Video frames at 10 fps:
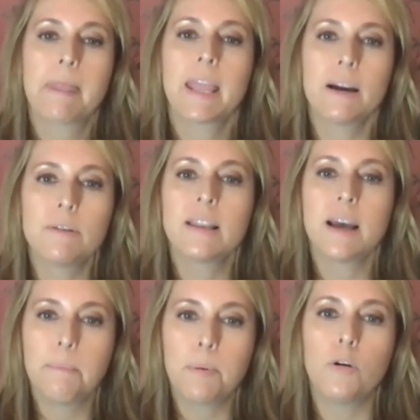Get rid of
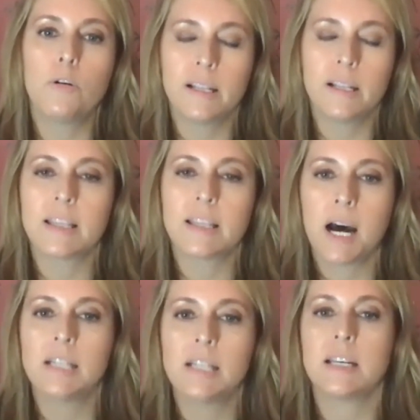that bowl and let them
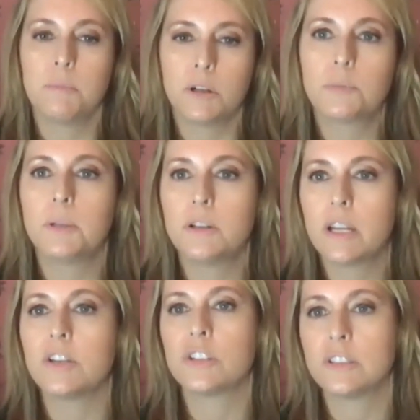hunt in multiple
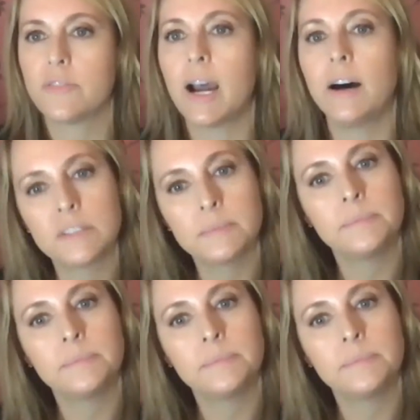locations of the house.